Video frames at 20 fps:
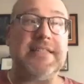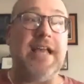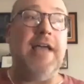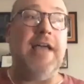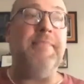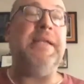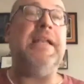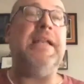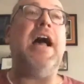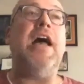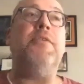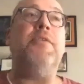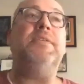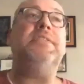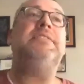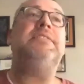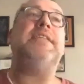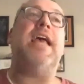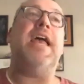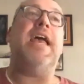I mean, I will
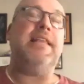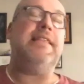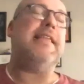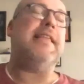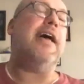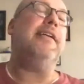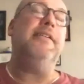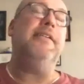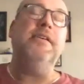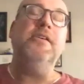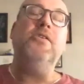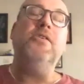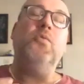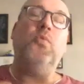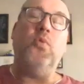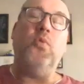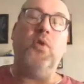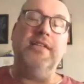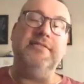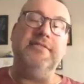say that
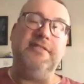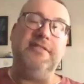once